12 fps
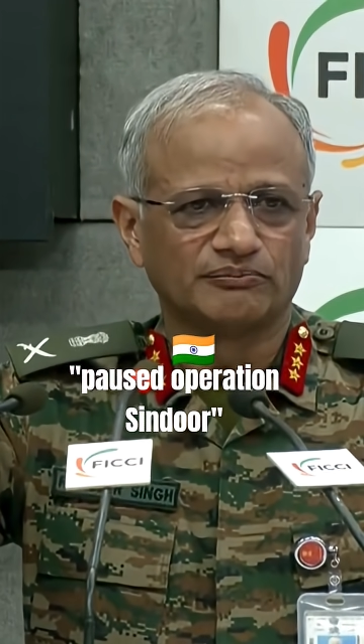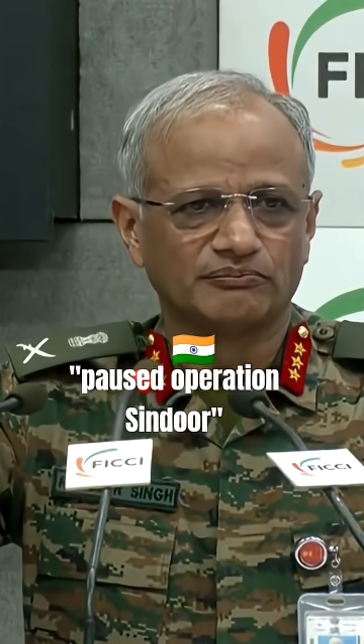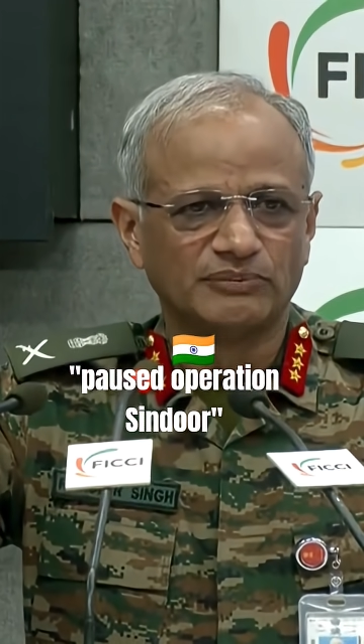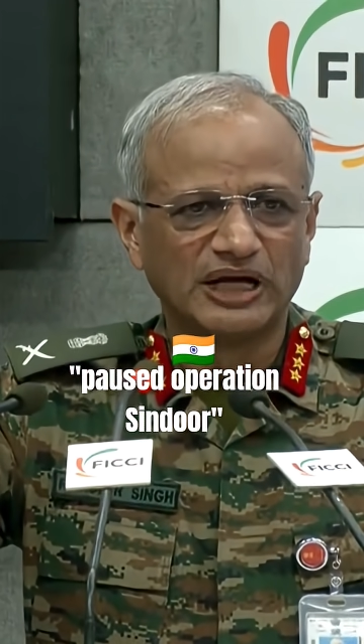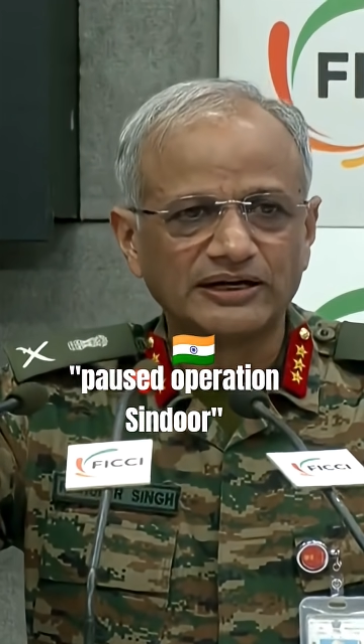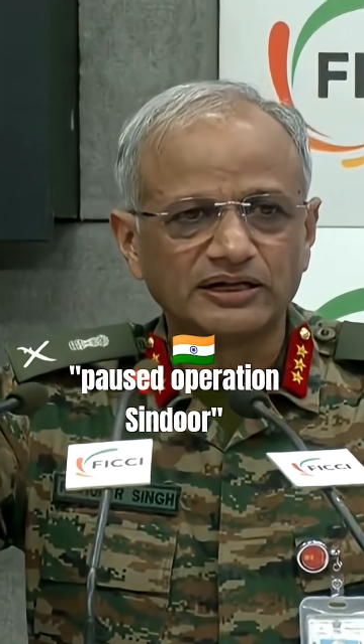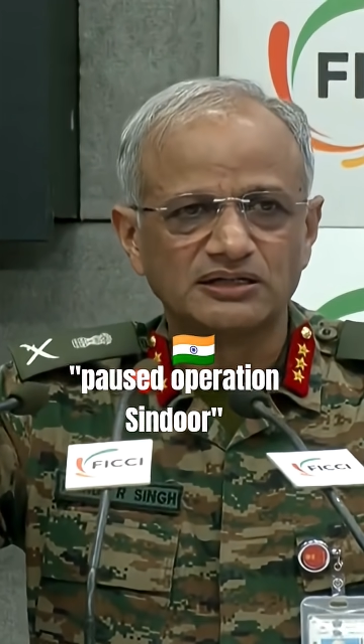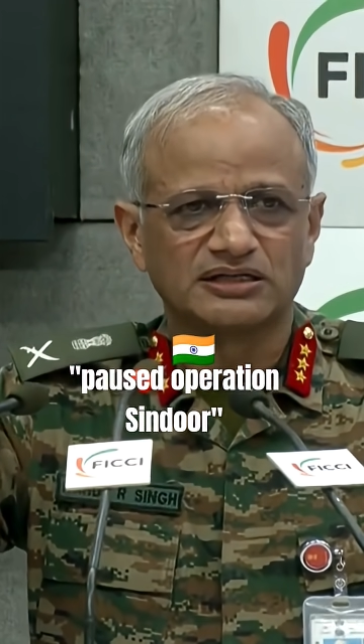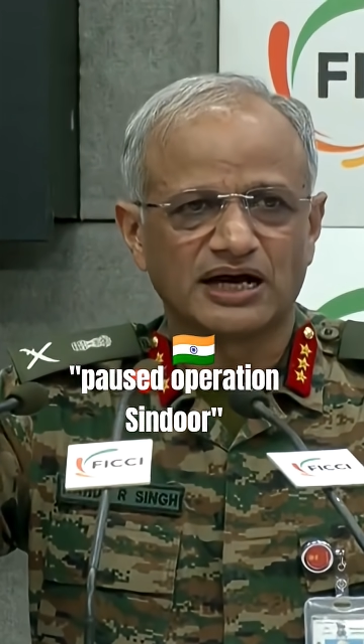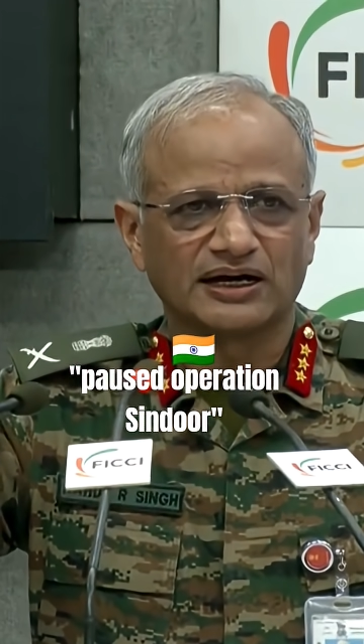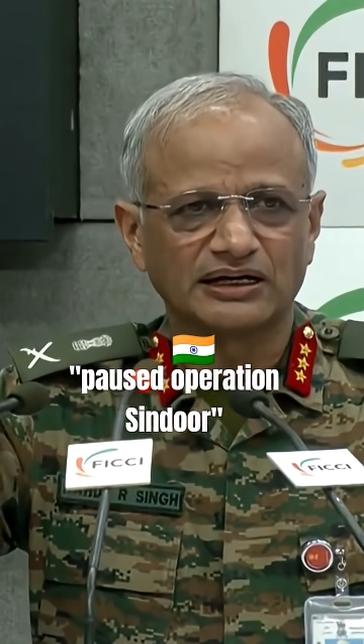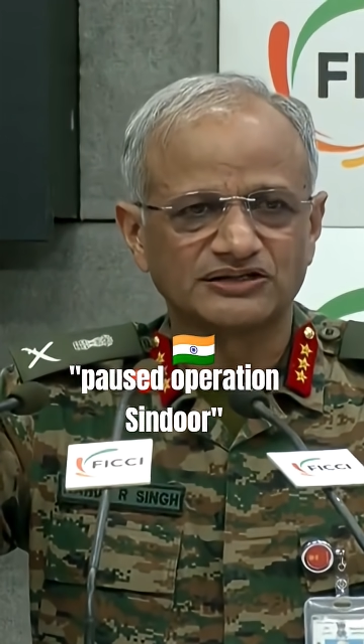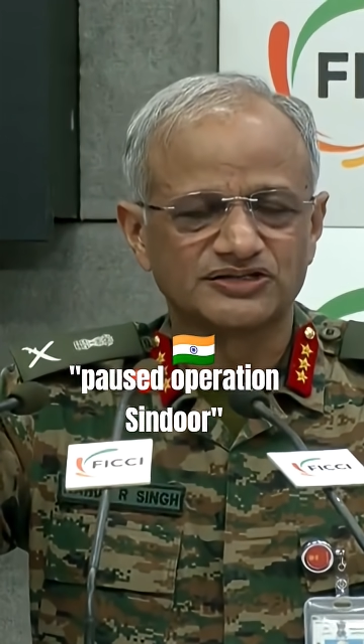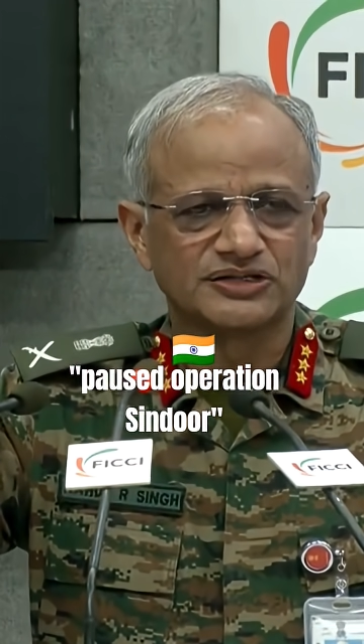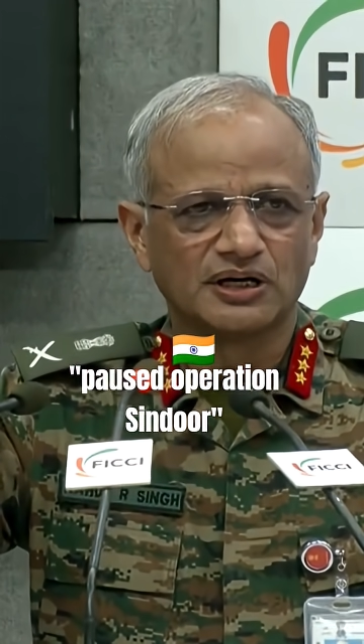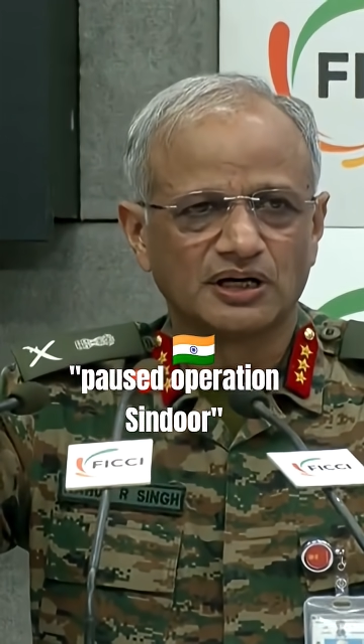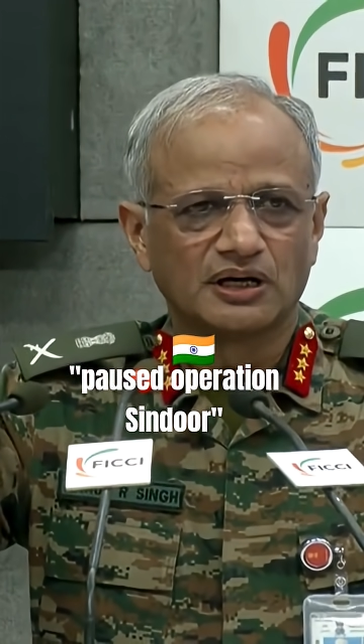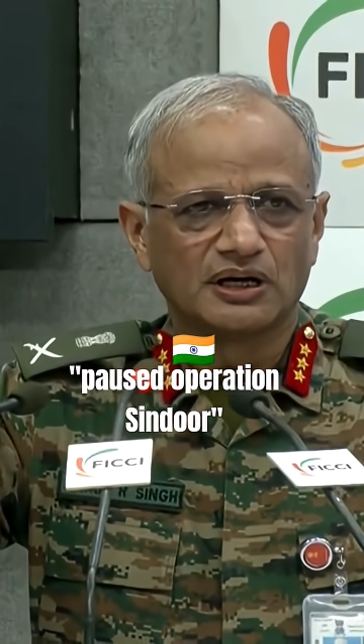militant targets,
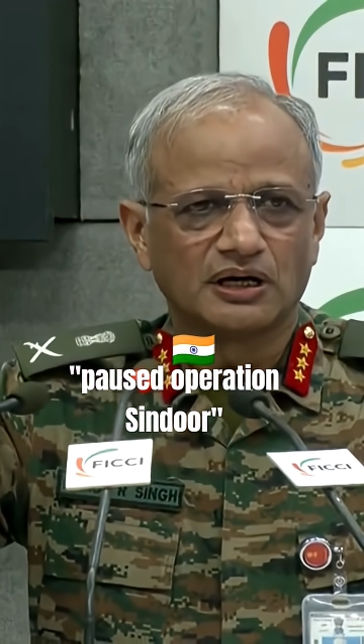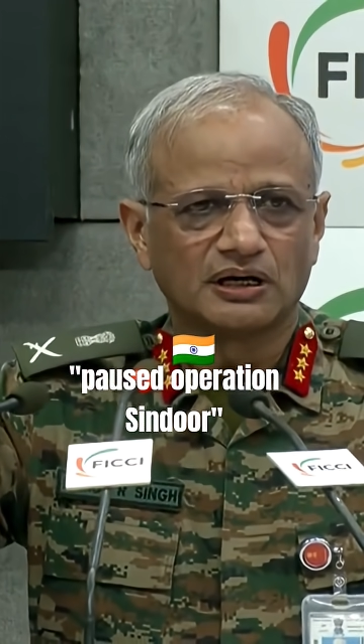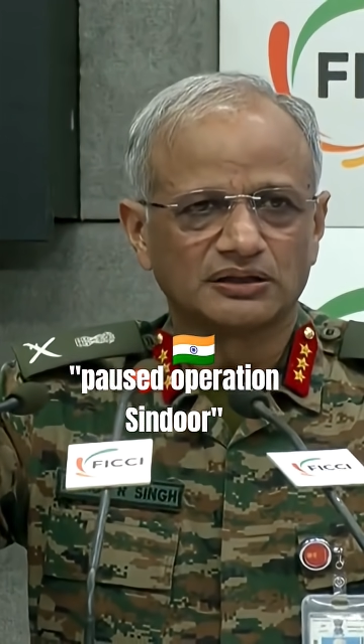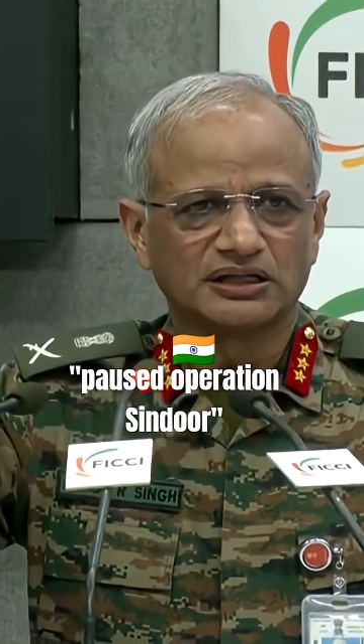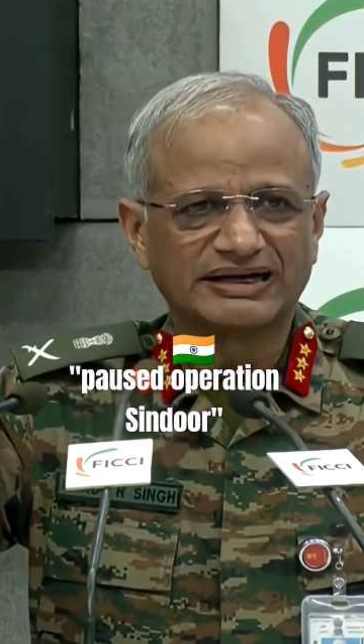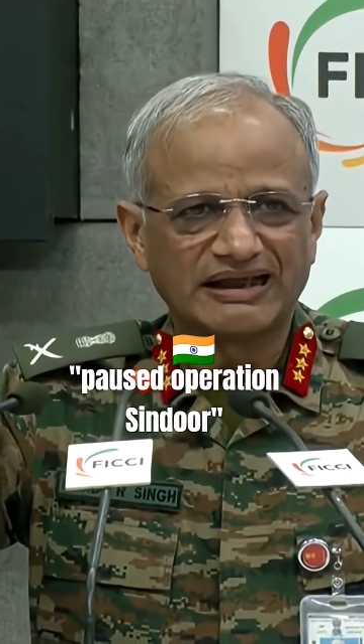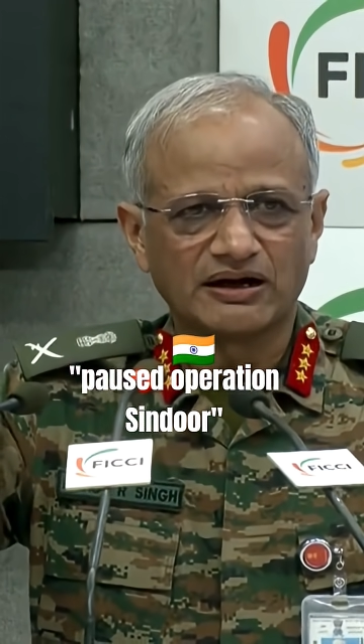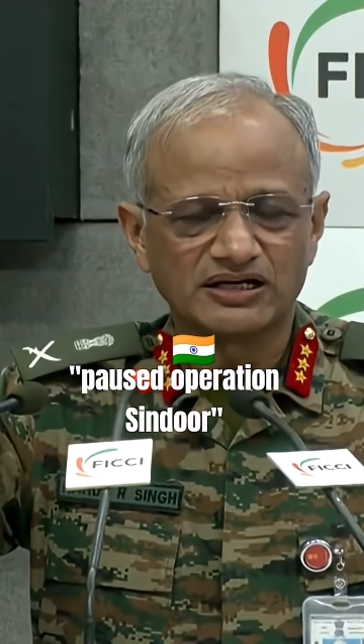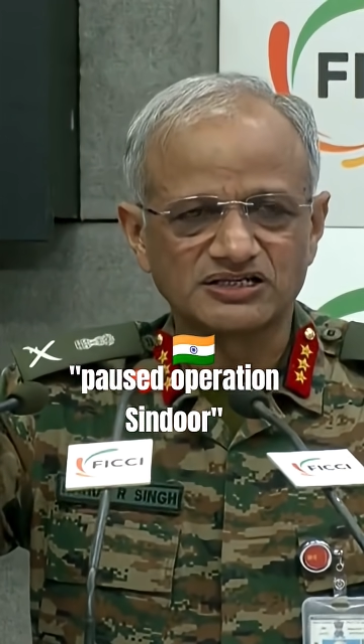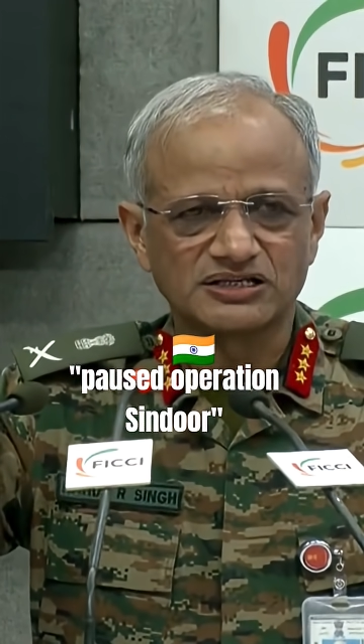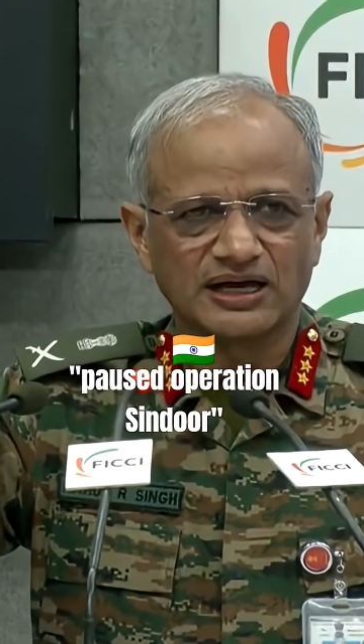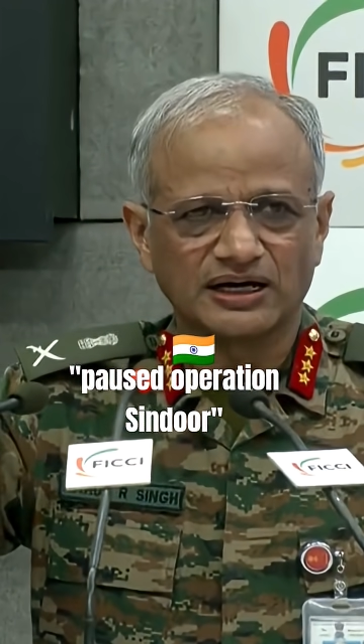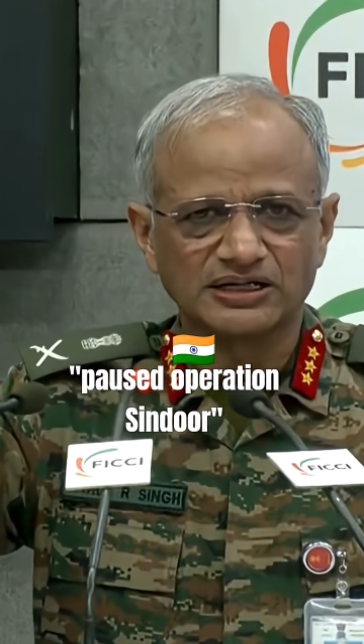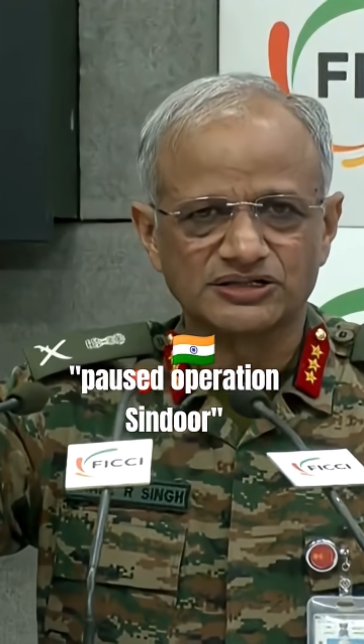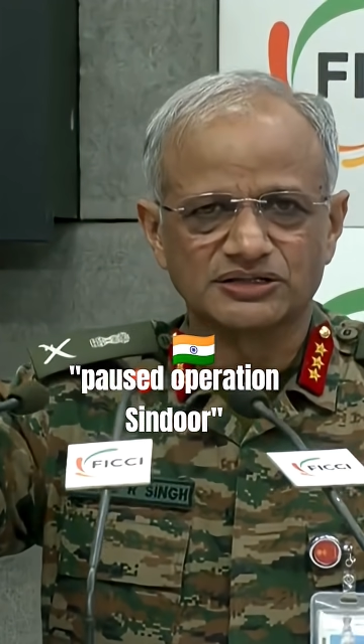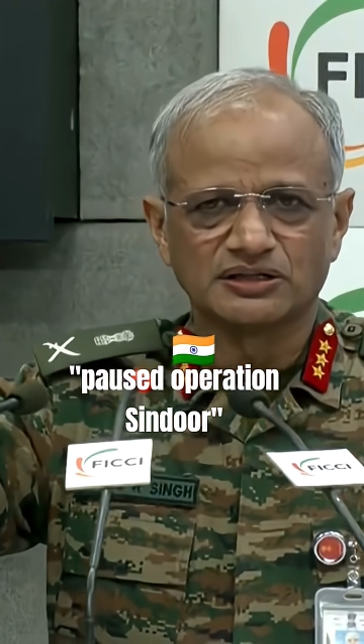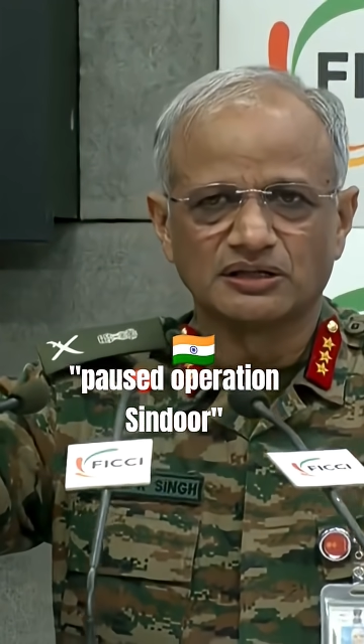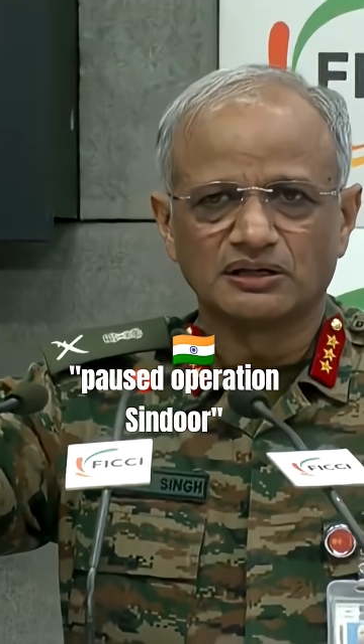the terrorist
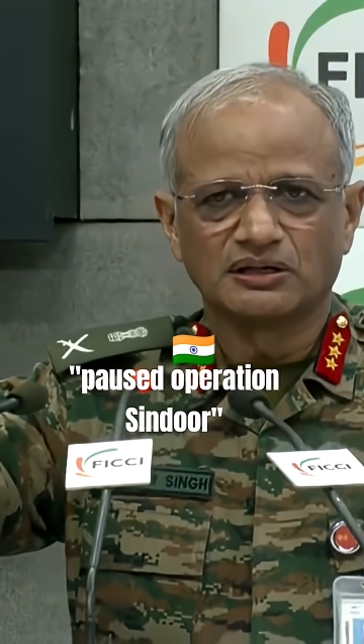targets,